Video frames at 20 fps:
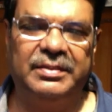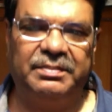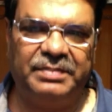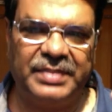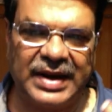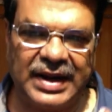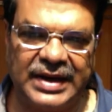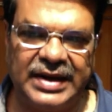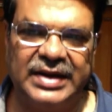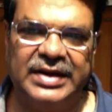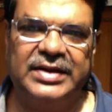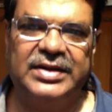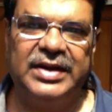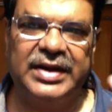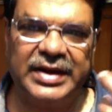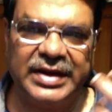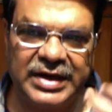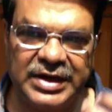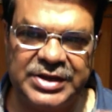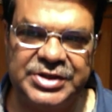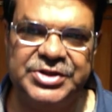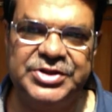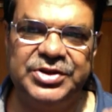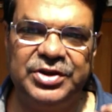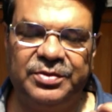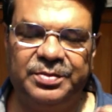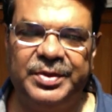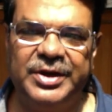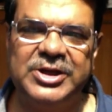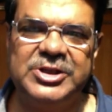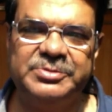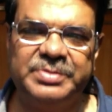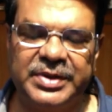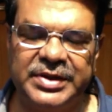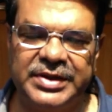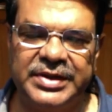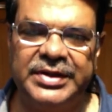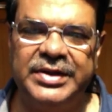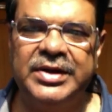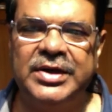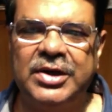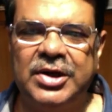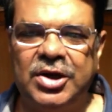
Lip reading: planet, the energy of Brihaspati